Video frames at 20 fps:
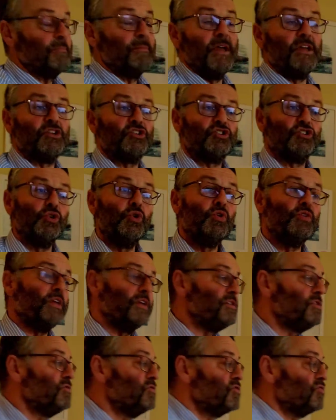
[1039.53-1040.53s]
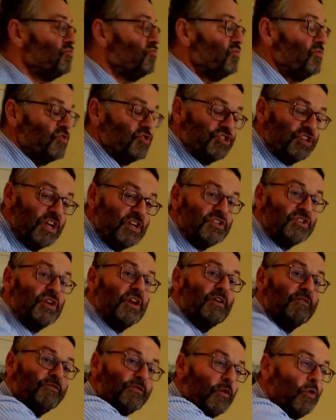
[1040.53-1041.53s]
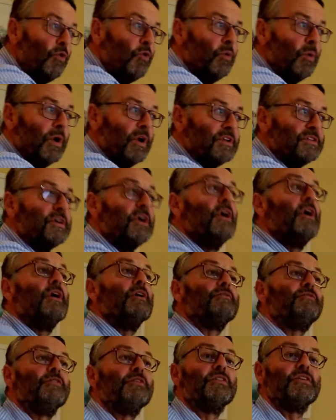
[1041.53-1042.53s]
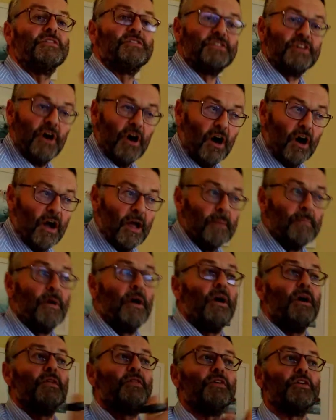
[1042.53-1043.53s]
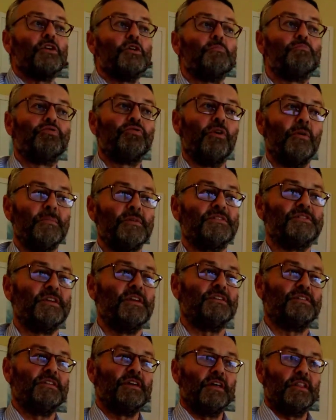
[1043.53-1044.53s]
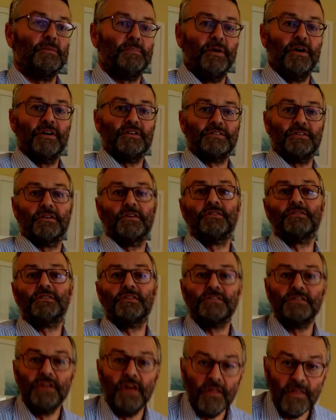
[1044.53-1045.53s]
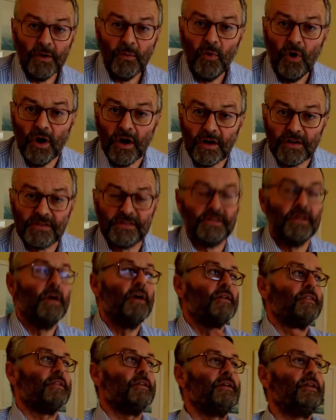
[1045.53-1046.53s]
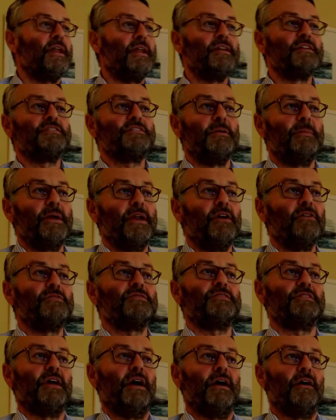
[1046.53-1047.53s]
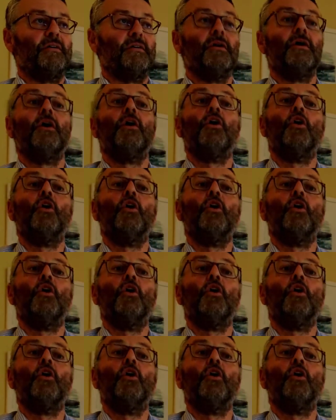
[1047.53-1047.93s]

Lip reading: and make sure then you schedule it forward for the time that you promised it to the other person. Because there's nothing worse than letting someone else down